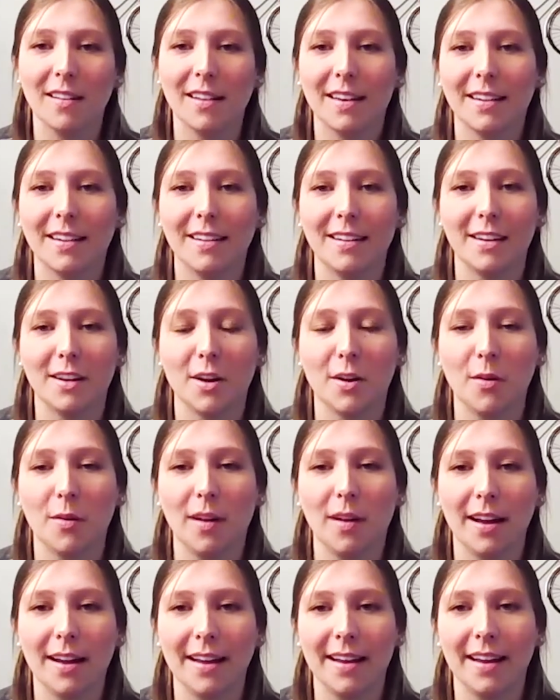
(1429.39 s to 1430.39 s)
And you know,
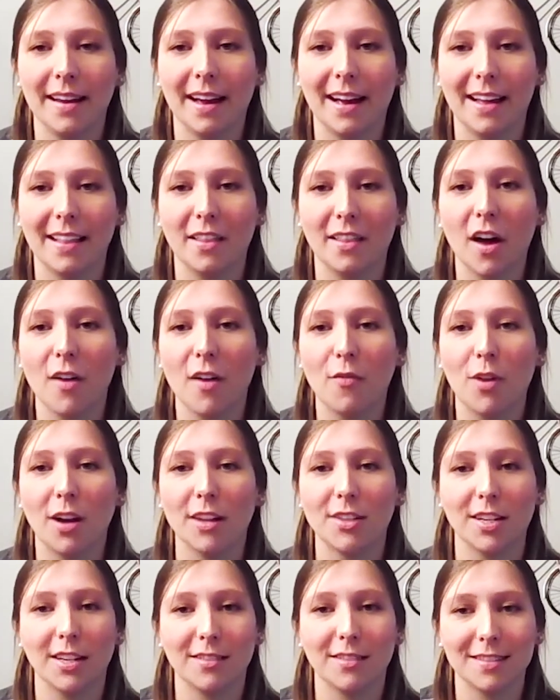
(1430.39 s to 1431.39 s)
I I love
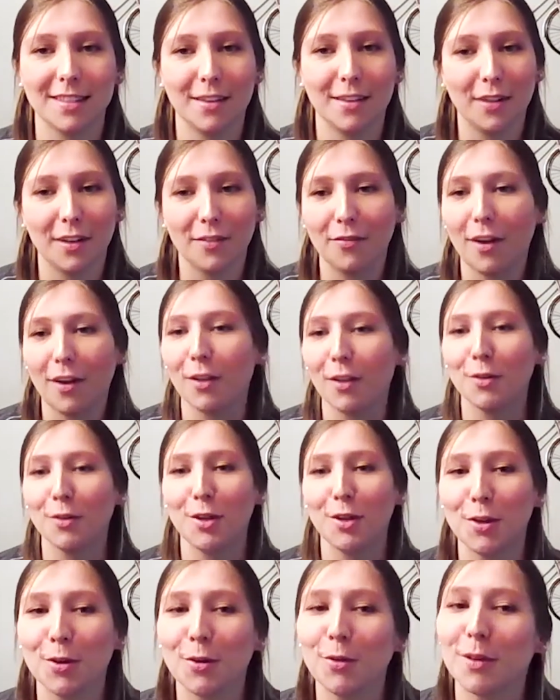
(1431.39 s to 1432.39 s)
watching your stuff. I
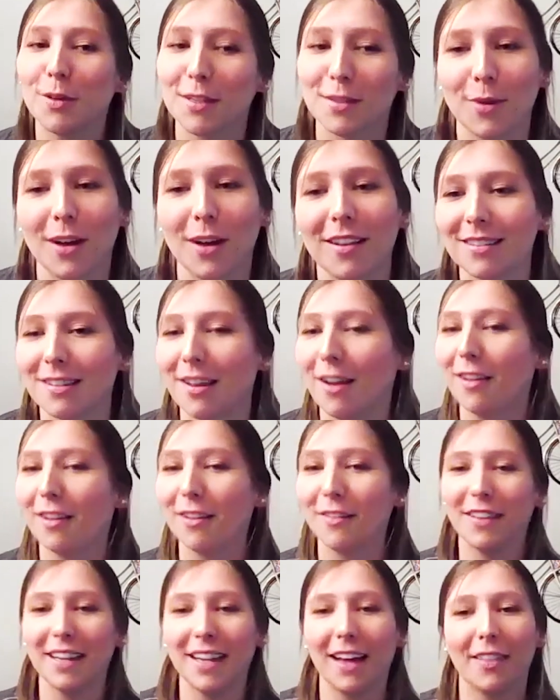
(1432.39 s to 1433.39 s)
follow you as well as
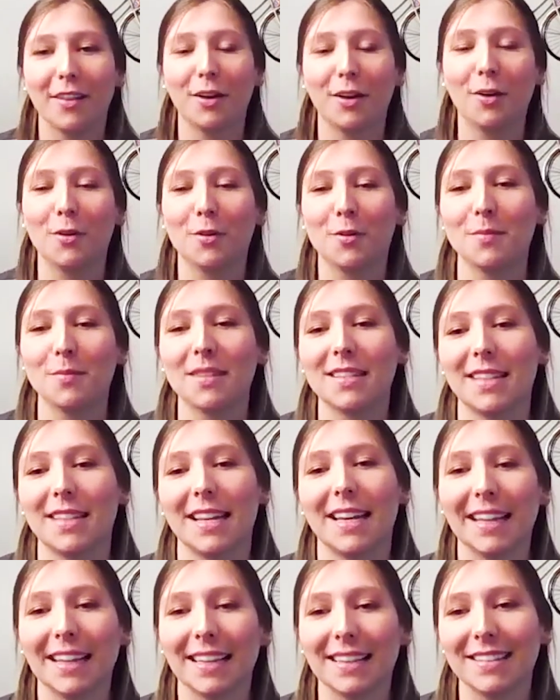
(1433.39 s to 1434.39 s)
all of the other Holmes
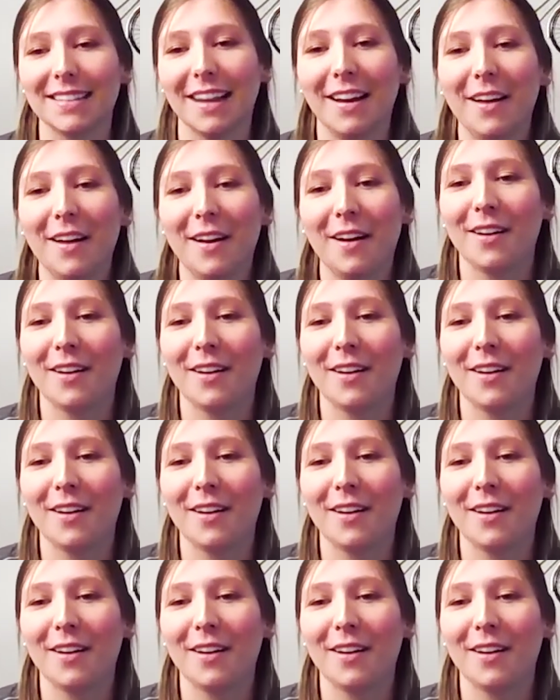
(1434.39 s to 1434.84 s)
things mm-hmm.